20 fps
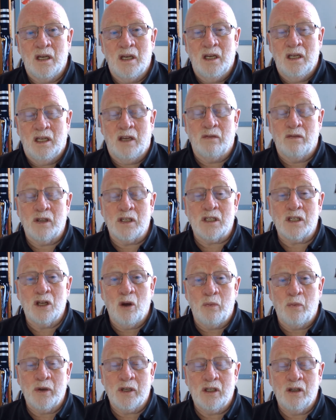It gives us an
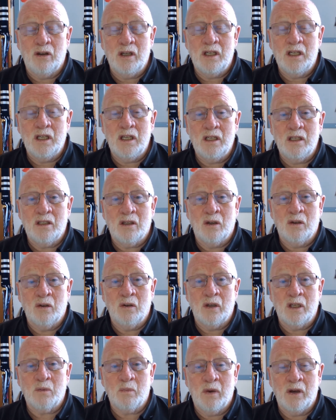opportunity to
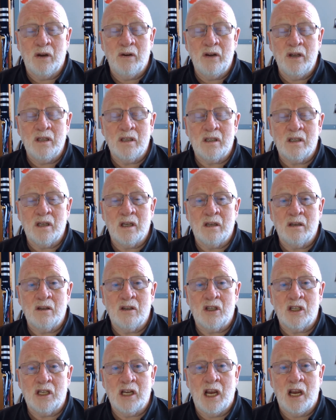experience and to
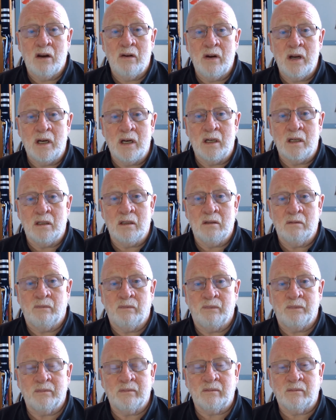share in
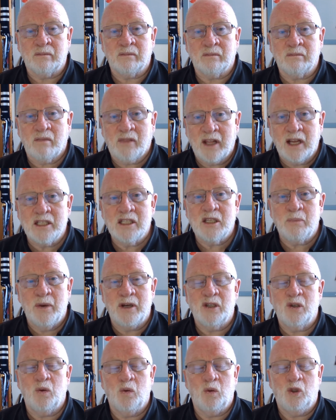that
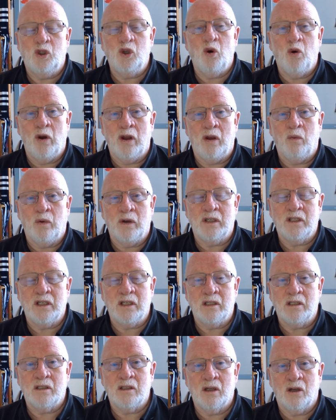special joy which
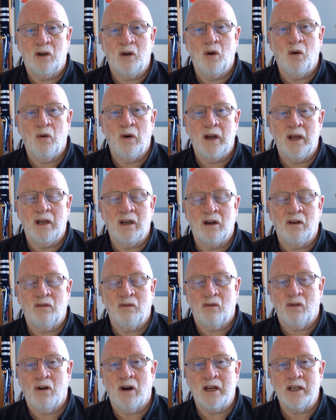is the glory
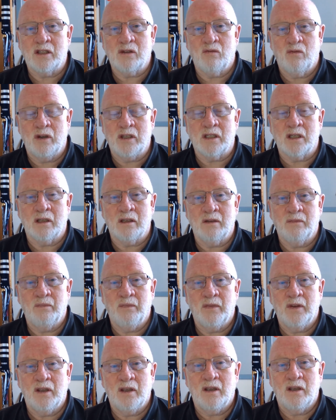of Christ risen.
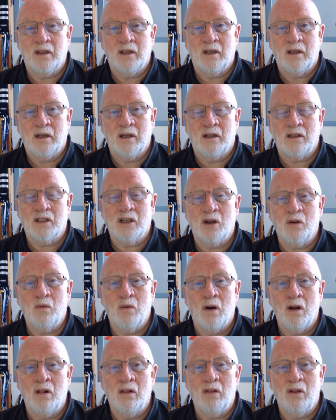And so
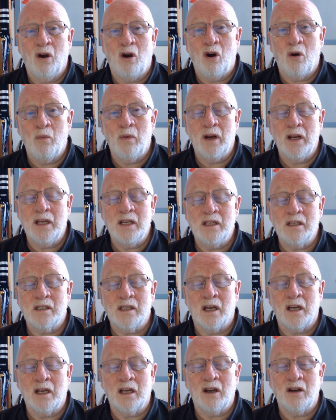while the homilies
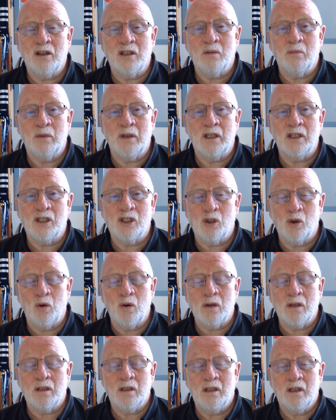are going to be short,